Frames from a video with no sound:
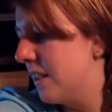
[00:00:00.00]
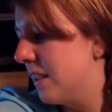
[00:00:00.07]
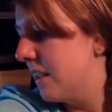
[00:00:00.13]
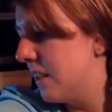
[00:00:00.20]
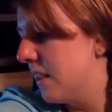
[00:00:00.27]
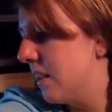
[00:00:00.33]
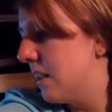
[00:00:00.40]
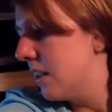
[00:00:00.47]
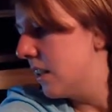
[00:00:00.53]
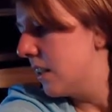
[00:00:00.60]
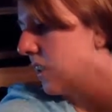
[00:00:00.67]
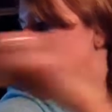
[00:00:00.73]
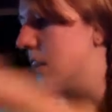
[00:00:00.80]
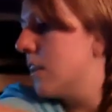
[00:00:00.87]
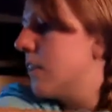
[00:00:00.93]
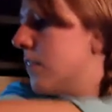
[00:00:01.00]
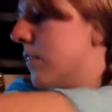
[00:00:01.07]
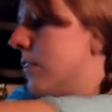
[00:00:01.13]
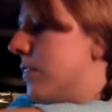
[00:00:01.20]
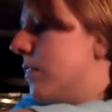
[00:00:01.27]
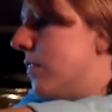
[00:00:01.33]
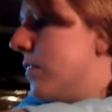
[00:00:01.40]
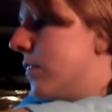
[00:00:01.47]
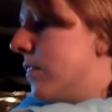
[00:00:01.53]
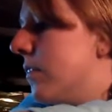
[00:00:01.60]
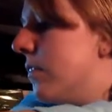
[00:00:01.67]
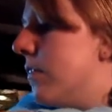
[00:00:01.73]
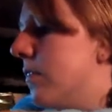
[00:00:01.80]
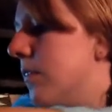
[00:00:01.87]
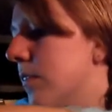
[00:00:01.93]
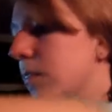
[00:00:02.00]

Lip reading: No one is speaking in this clip.